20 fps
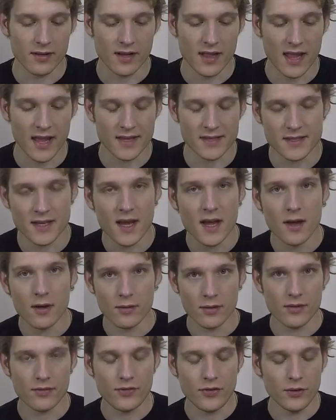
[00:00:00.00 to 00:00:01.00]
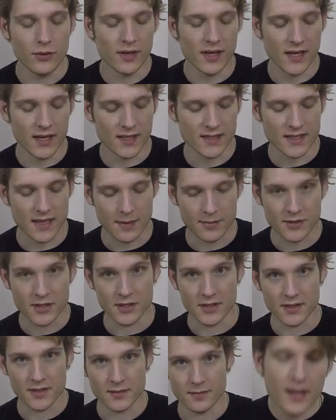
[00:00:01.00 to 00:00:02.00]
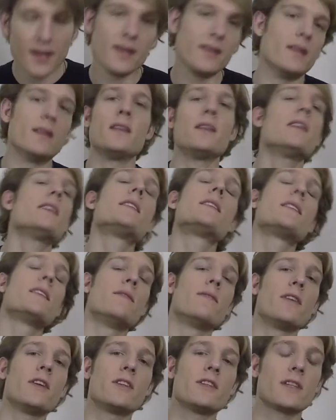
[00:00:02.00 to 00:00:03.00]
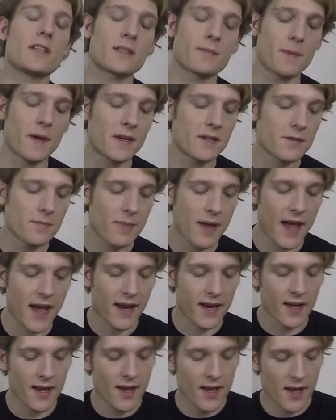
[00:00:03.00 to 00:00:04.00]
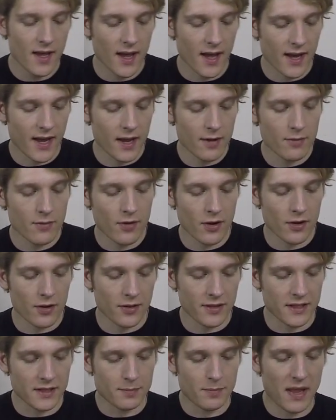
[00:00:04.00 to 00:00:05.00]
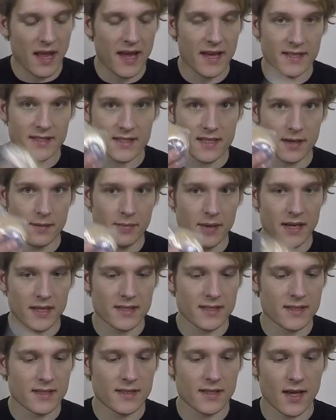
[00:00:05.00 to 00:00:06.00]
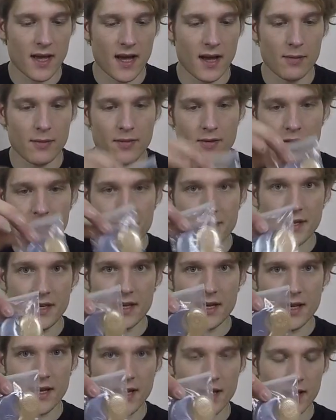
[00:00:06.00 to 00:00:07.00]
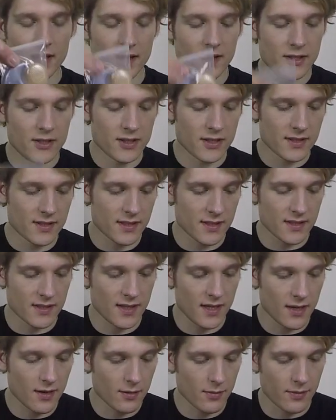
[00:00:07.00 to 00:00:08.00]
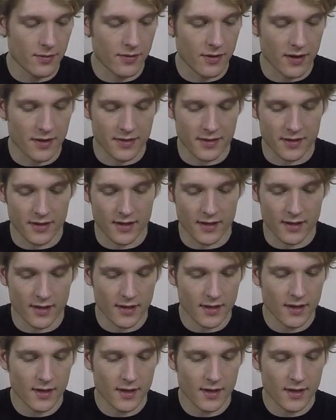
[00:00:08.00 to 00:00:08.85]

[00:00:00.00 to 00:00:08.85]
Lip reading: clans, with a few key exceptions. In the Dynasty Invasion expansion pack, again, we've got all these plastic bits. We've got the allegiances here. We've got the